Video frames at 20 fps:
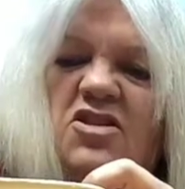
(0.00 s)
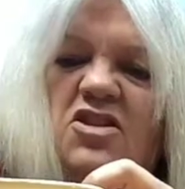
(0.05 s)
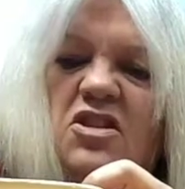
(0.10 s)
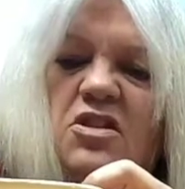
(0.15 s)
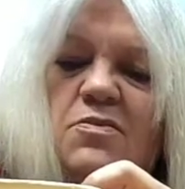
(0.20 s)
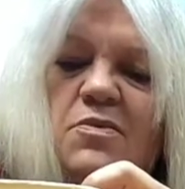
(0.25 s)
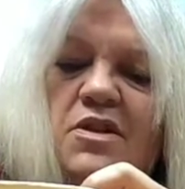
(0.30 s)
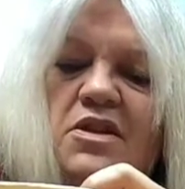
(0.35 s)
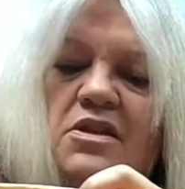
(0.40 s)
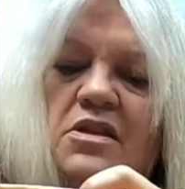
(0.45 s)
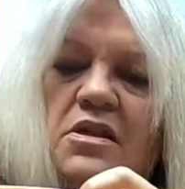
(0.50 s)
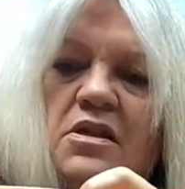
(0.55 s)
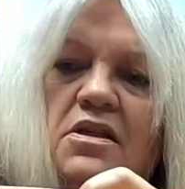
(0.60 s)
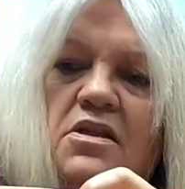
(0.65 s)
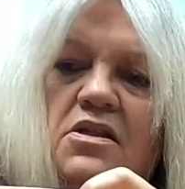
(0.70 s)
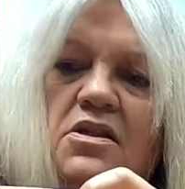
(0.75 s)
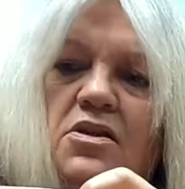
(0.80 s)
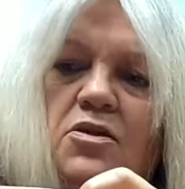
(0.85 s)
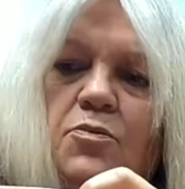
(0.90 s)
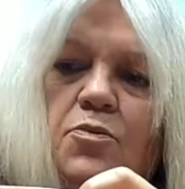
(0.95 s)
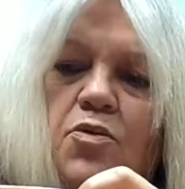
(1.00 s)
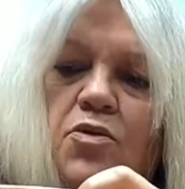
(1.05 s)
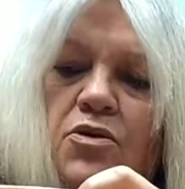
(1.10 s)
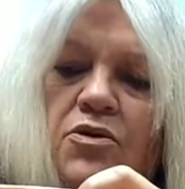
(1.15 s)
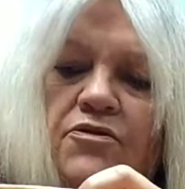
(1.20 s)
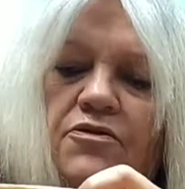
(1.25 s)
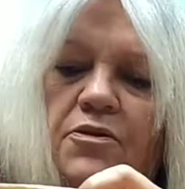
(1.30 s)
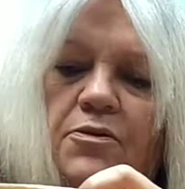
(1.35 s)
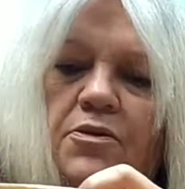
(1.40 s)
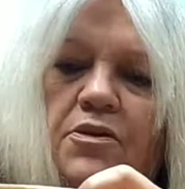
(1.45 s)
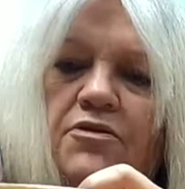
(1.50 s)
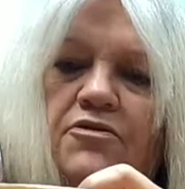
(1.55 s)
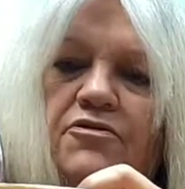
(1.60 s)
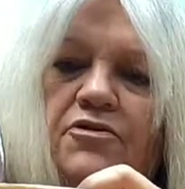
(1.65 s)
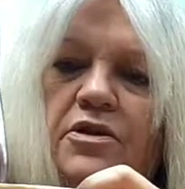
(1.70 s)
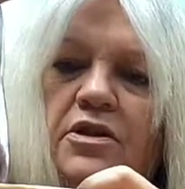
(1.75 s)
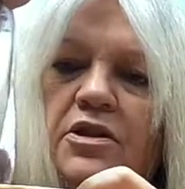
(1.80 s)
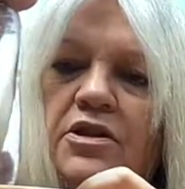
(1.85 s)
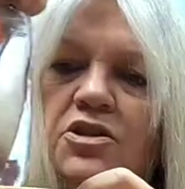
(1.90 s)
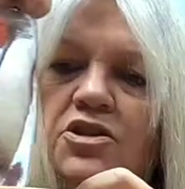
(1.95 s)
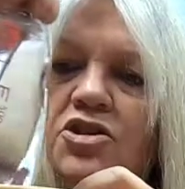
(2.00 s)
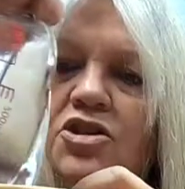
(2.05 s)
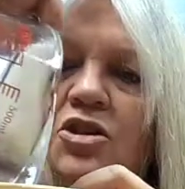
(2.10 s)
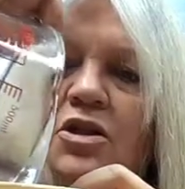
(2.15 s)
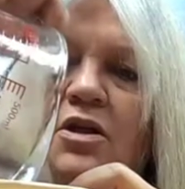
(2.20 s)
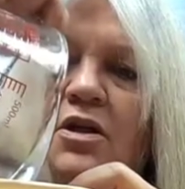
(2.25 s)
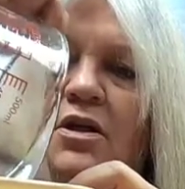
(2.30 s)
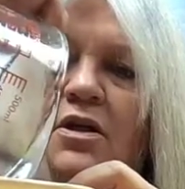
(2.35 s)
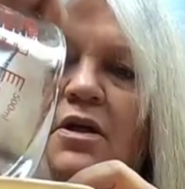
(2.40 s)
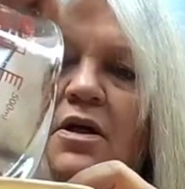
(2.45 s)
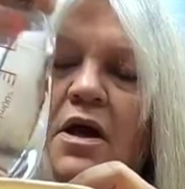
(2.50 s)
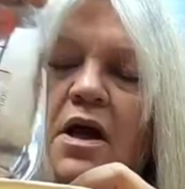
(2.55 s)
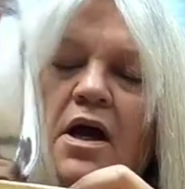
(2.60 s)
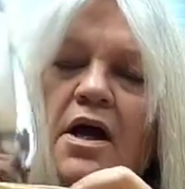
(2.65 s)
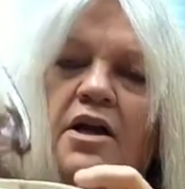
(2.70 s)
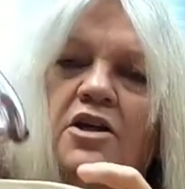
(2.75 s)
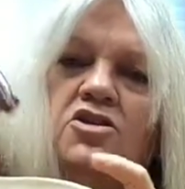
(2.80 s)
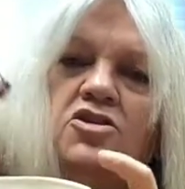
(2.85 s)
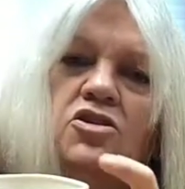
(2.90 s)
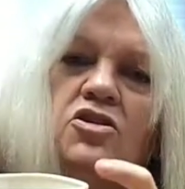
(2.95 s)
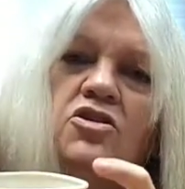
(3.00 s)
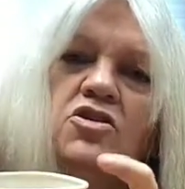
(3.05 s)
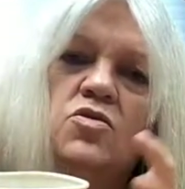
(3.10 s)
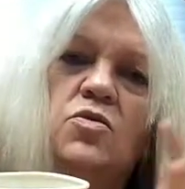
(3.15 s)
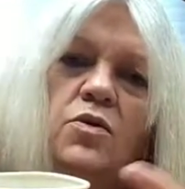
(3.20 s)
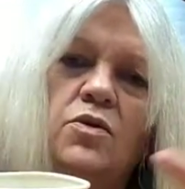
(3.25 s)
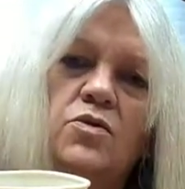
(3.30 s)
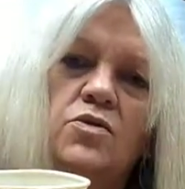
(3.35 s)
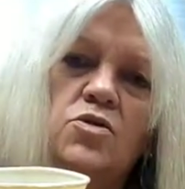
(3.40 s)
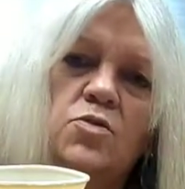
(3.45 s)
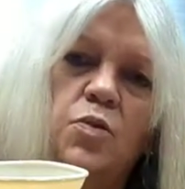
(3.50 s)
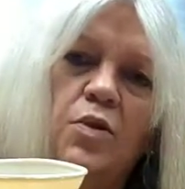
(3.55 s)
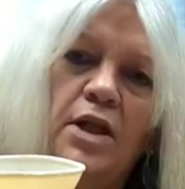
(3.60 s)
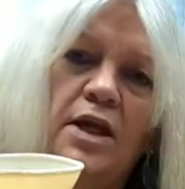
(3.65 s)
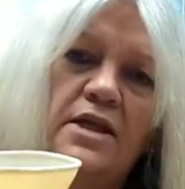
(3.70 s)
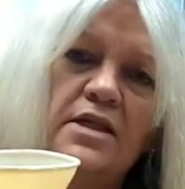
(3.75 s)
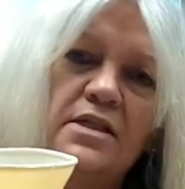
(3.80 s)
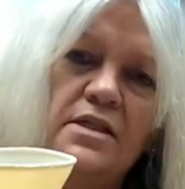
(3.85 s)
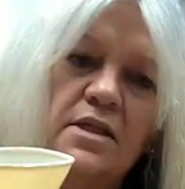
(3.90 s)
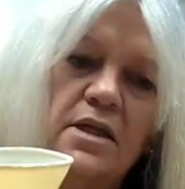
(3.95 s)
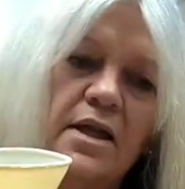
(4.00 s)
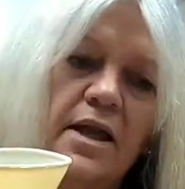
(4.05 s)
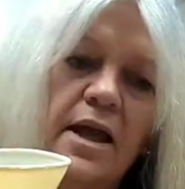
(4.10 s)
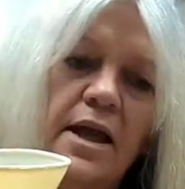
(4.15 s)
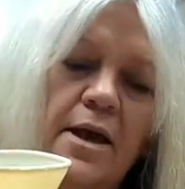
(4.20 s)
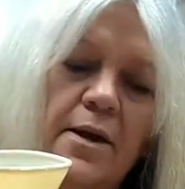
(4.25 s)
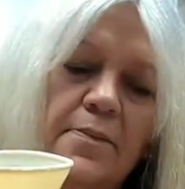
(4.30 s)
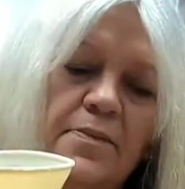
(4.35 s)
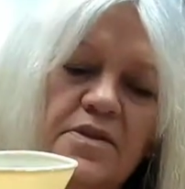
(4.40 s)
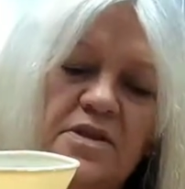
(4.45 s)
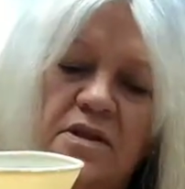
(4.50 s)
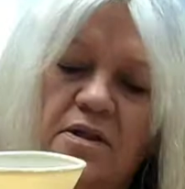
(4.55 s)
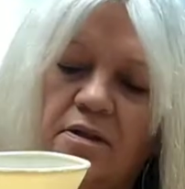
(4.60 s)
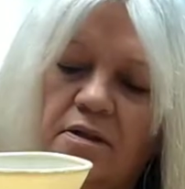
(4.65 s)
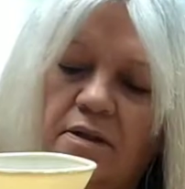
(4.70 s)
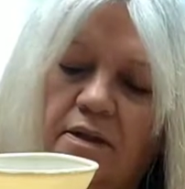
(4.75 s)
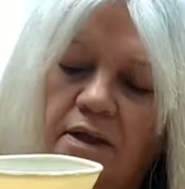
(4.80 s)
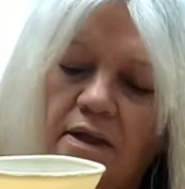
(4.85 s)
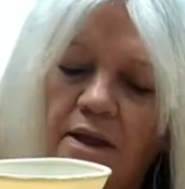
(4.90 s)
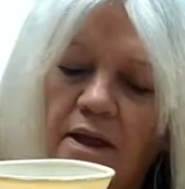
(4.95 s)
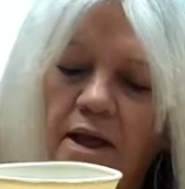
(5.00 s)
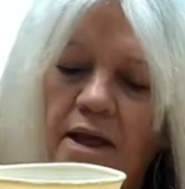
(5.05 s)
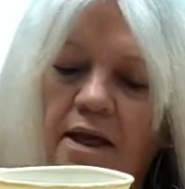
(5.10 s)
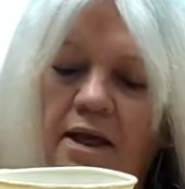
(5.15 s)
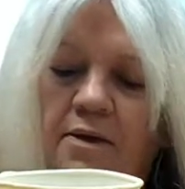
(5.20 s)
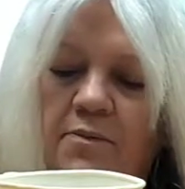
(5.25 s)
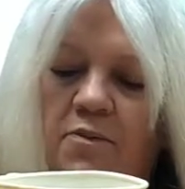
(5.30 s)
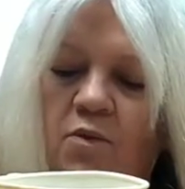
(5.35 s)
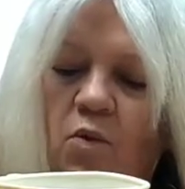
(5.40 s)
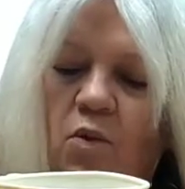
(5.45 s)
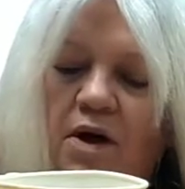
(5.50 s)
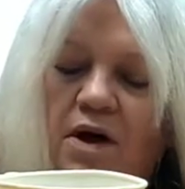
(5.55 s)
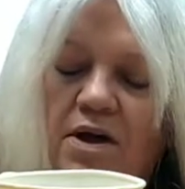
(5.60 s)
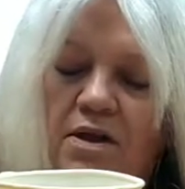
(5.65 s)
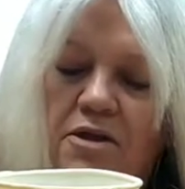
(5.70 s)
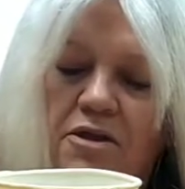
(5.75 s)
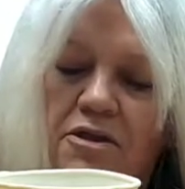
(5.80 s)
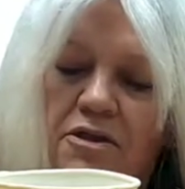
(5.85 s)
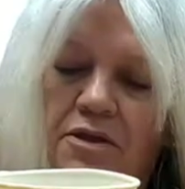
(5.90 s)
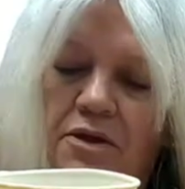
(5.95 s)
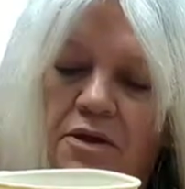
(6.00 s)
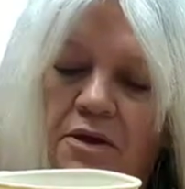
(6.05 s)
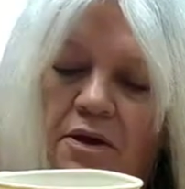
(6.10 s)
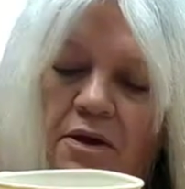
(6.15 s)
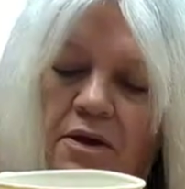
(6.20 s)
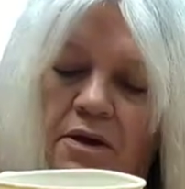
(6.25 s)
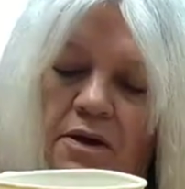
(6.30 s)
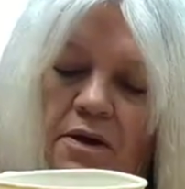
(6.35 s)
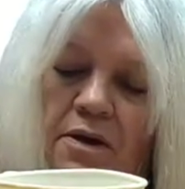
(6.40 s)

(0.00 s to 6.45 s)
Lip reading: Just makes it easy to pour from the fridge. I actually use one of those plastic caps that came with,